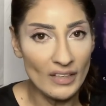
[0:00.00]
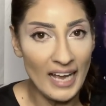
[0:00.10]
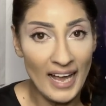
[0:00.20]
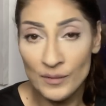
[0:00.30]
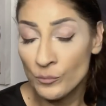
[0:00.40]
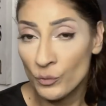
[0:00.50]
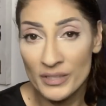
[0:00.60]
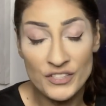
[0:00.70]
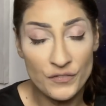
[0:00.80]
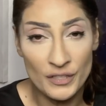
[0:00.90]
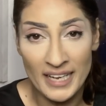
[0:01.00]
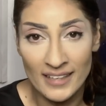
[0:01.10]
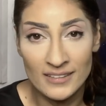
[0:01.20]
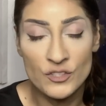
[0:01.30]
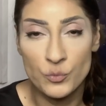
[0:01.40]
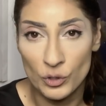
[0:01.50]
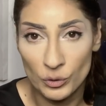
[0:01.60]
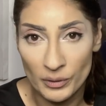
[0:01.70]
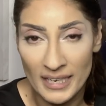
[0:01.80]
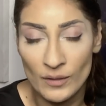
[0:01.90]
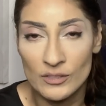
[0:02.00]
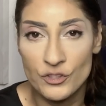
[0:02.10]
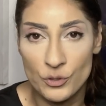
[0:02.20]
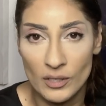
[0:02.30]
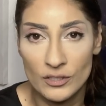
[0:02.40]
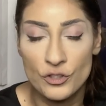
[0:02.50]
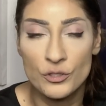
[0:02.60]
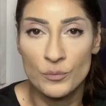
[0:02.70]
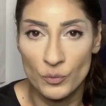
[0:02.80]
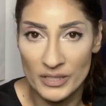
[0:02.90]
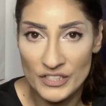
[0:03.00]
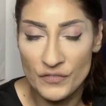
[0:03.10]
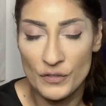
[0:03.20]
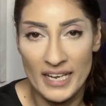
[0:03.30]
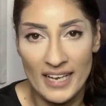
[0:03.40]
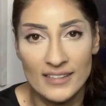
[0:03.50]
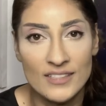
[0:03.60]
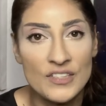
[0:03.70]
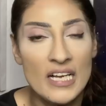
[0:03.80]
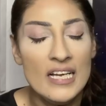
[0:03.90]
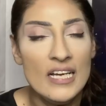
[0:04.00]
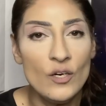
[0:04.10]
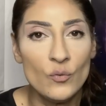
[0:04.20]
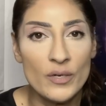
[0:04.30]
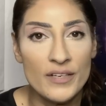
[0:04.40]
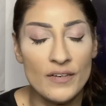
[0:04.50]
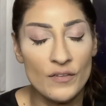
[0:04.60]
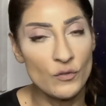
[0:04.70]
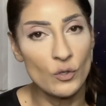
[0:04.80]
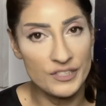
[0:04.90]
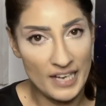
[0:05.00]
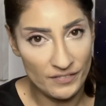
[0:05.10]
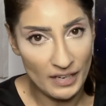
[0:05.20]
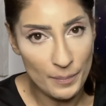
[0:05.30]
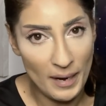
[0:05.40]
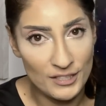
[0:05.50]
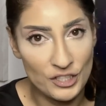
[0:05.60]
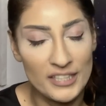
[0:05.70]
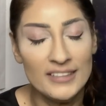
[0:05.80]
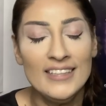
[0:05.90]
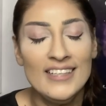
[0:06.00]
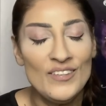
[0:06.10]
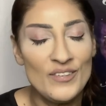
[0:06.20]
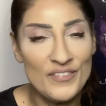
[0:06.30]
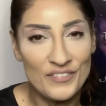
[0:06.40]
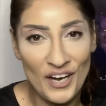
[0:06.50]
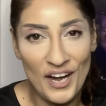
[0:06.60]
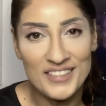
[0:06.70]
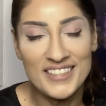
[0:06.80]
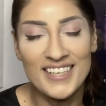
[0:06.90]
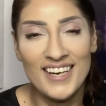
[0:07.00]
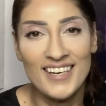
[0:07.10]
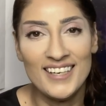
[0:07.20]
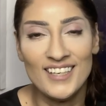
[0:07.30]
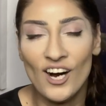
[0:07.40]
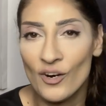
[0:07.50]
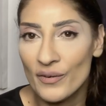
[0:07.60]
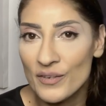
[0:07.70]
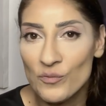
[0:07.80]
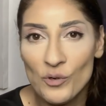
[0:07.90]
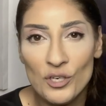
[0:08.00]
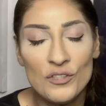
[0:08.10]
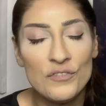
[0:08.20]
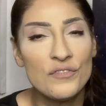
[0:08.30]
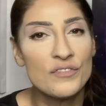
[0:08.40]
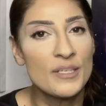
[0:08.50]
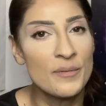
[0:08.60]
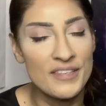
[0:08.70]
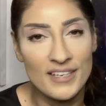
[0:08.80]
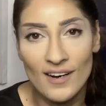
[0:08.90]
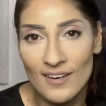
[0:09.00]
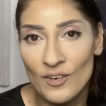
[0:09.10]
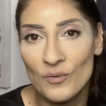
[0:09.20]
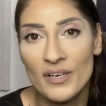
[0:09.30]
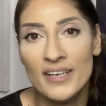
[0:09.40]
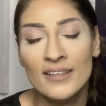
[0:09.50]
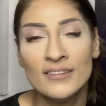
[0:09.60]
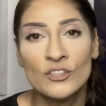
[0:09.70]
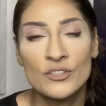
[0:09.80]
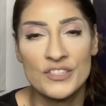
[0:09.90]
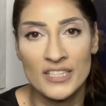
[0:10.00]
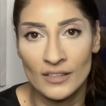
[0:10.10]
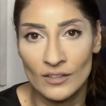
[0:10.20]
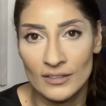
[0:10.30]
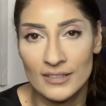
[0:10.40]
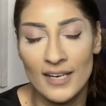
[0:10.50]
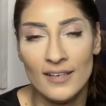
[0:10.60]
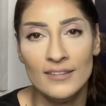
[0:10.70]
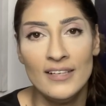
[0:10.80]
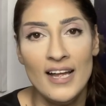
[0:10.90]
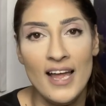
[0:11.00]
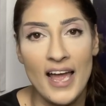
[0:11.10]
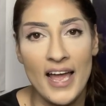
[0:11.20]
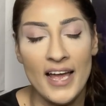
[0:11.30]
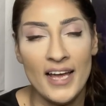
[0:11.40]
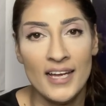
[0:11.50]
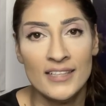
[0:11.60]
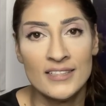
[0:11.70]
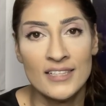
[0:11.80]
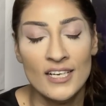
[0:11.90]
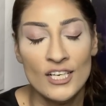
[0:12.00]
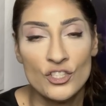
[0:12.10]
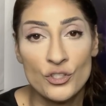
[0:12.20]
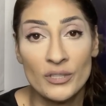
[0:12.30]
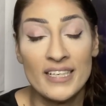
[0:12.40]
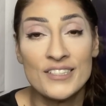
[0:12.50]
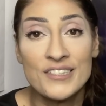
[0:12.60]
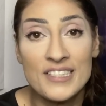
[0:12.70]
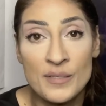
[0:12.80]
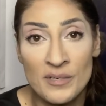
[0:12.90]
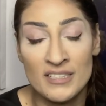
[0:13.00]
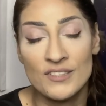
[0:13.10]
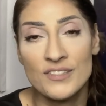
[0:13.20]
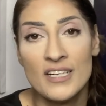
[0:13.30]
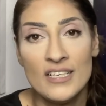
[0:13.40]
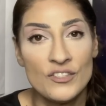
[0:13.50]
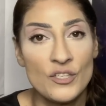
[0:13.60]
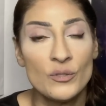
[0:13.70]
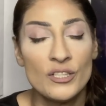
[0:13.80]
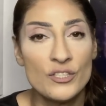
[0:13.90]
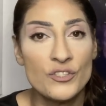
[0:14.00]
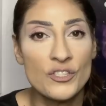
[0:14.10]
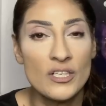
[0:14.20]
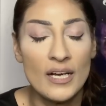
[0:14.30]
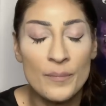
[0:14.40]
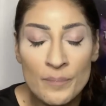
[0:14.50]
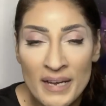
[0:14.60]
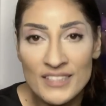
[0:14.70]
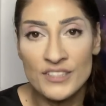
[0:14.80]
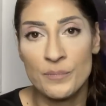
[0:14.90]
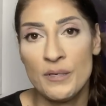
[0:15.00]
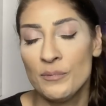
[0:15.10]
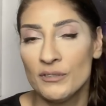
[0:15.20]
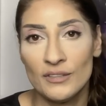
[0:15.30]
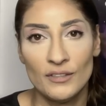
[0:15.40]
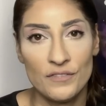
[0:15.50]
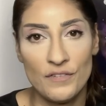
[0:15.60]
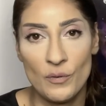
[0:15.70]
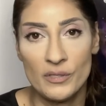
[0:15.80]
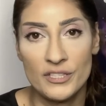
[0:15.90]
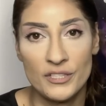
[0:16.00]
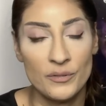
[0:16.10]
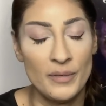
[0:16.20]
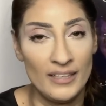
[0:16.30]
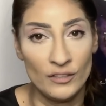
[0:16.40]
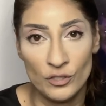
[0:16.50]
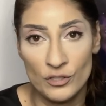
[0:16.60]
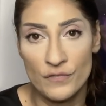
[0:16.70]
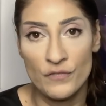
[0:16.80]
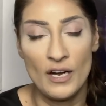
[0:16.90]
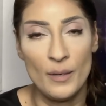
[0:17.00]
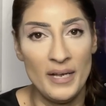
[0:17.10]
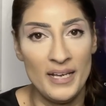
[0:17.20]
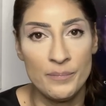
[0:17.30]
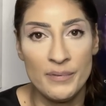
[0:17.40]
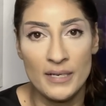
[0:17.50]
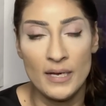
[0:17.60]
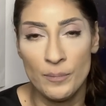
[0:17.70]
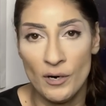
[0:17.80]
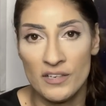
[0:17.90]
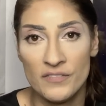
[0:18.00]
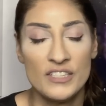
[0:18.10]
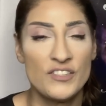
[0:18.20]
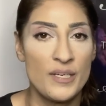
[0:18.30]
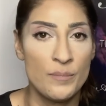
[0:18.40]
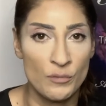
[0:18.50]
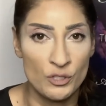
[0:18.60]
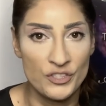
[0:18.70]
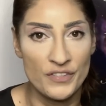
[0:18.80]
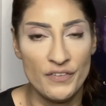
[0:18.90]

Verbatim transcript: and Maurice Fernandez, world renowned astrologer Maurice Fernandez. We, of course, have Kaypacha. We've got uh, Ari Wolf, Timothy Halloran, Christina Claudel, and Julia Simas. So there's amazing people to look forward to and learn from and be a part of this immersive